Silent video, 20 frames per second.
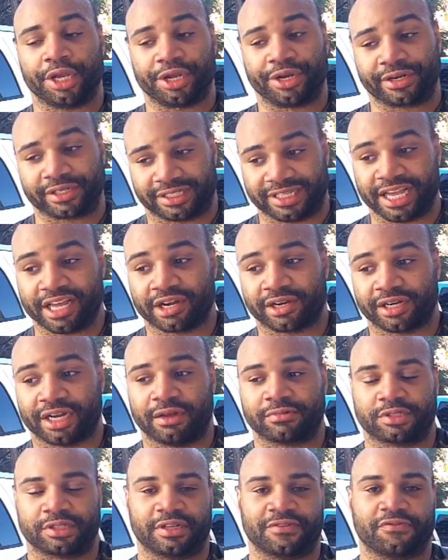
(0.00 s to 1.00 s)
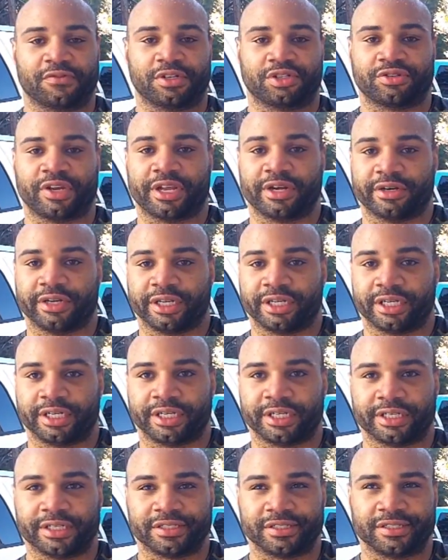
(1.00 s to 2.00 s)
Years later, I was looking for a trainer, and
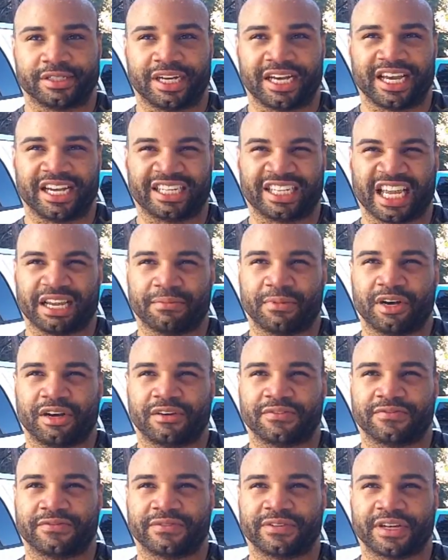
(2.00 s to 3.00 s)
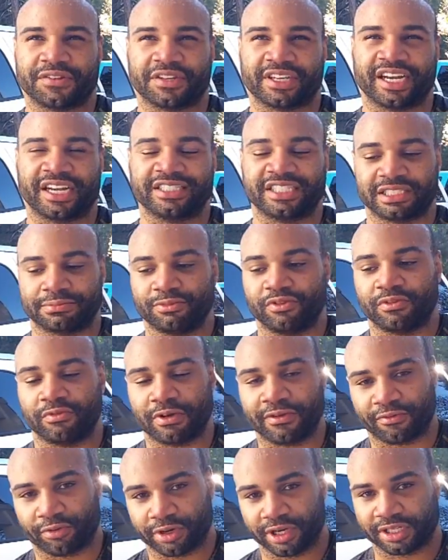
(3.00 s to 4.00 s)
I came off, I think I had just moved
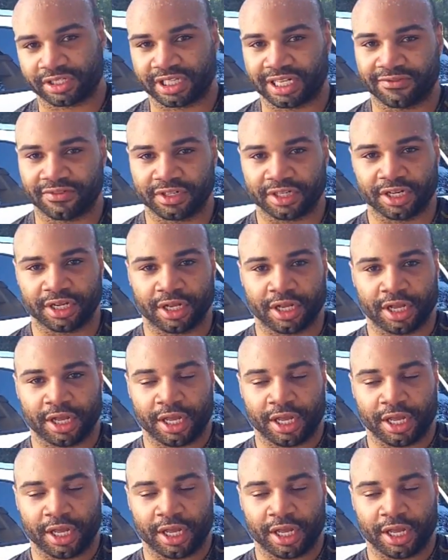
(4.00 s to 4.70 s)
to 147.